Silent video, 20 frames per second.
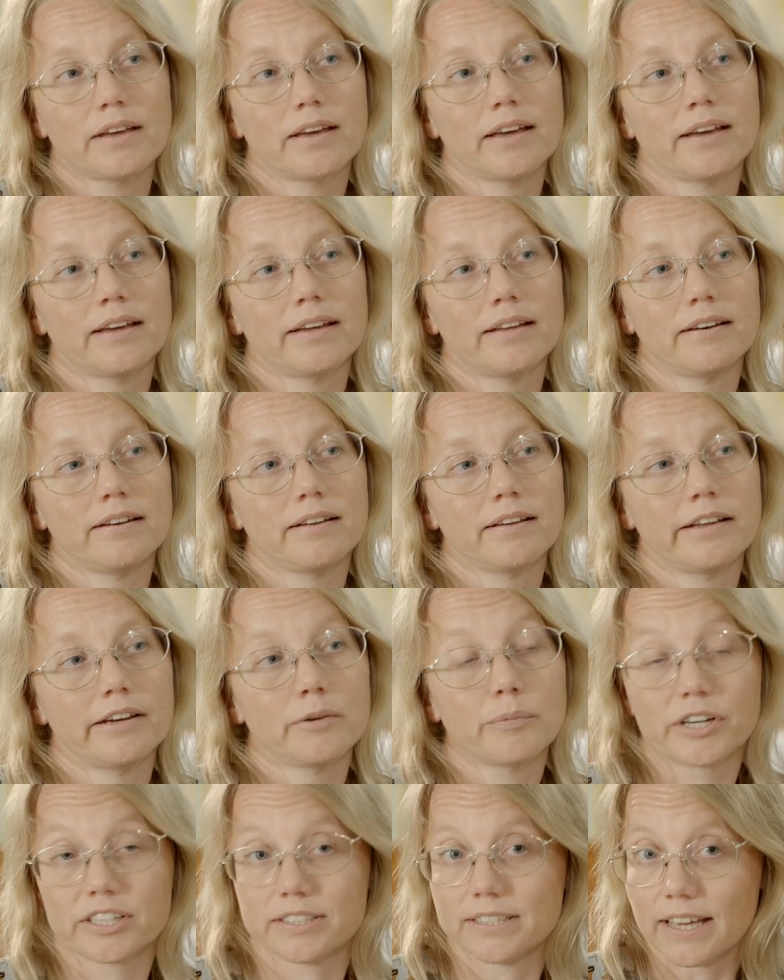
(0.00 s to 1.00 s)
and
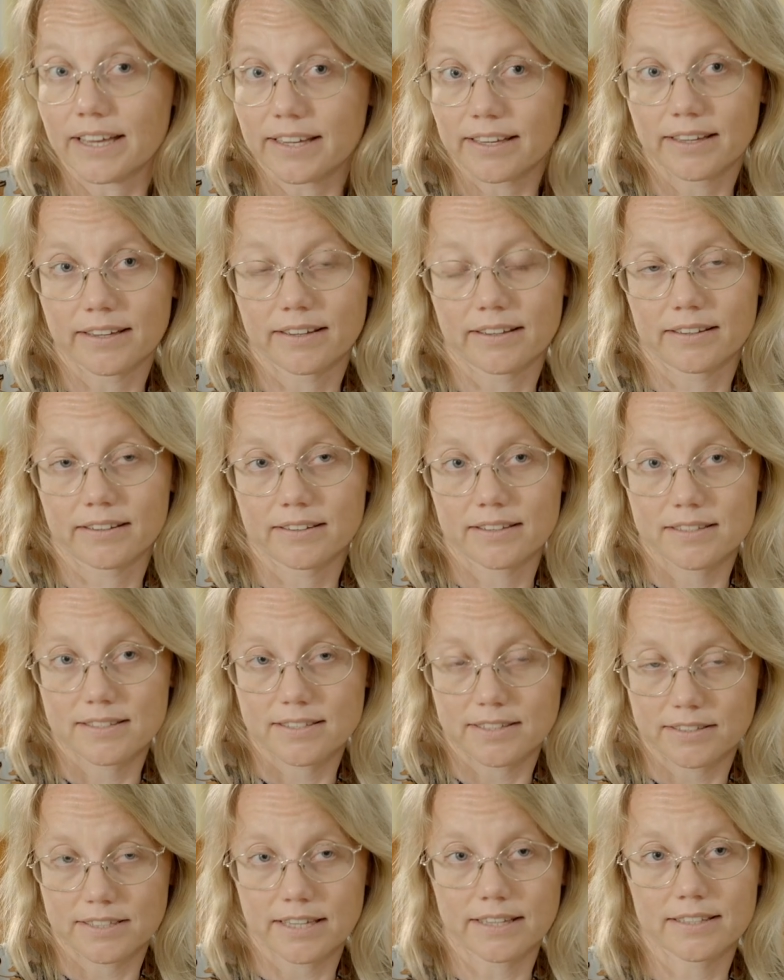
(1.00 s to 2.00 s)
and we're taken
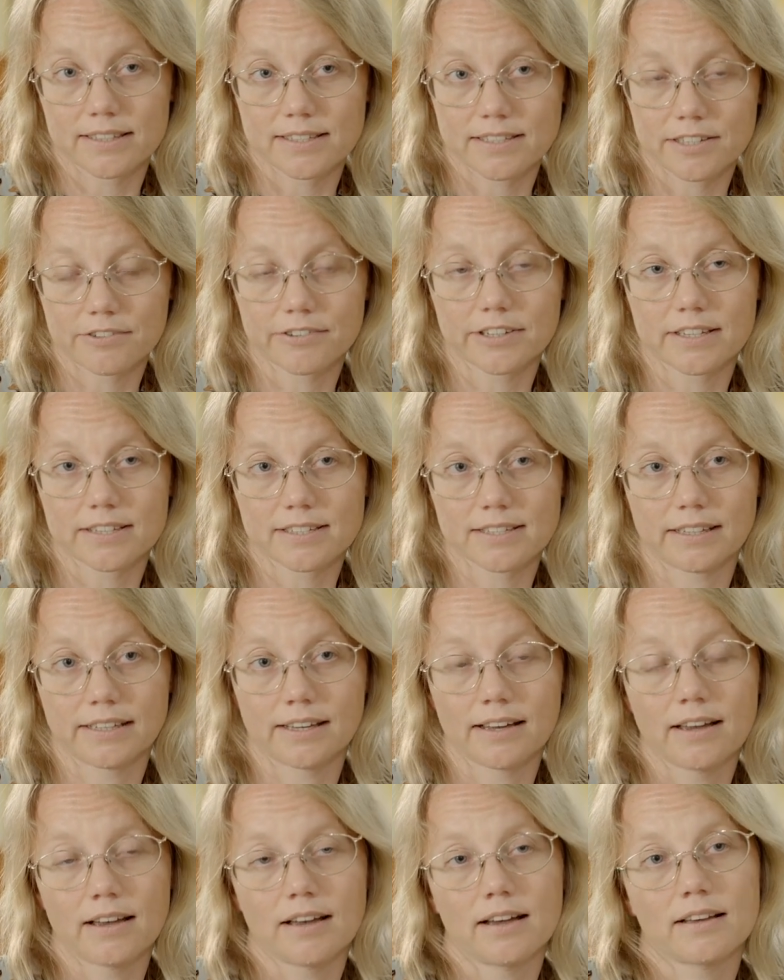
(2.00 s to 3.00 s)
taken
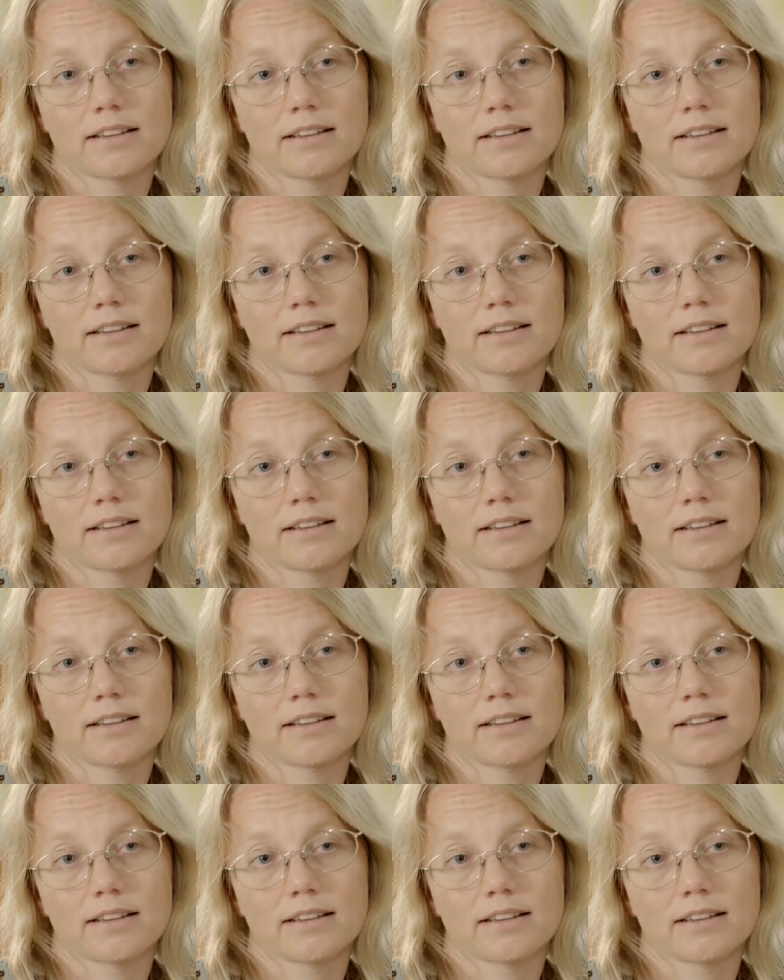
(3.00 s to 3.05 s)
seriously.